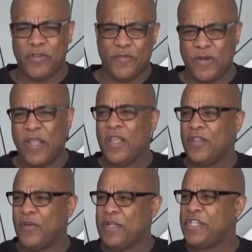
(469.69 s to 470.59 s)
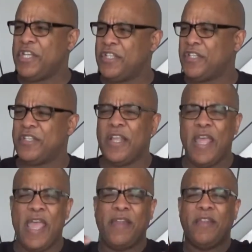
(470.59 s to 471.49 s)
When, you know, when Jesus
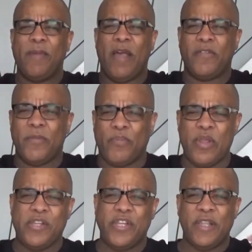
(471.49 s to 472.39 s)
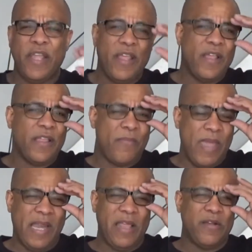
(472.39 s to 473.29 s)
had them out there preaching,
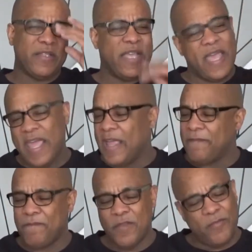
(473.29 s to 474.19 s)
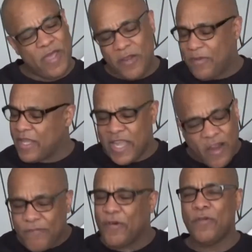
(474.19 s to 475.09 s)
Gamaliel said, hey, you better be
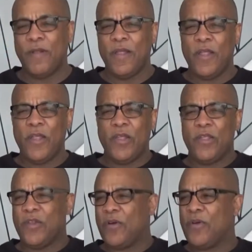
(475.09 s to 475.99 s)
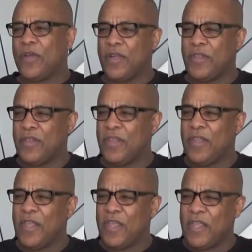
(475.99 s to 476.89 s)
careful, you know, because
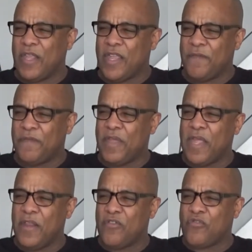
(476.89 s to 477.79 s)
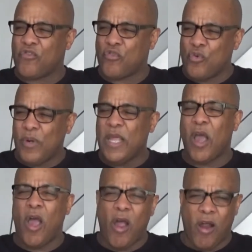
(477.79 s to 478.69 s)
if they truly
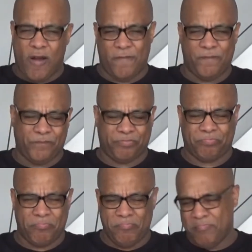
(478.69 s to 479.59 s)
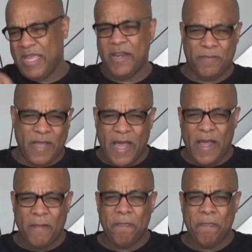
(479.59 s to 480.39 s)
are men of God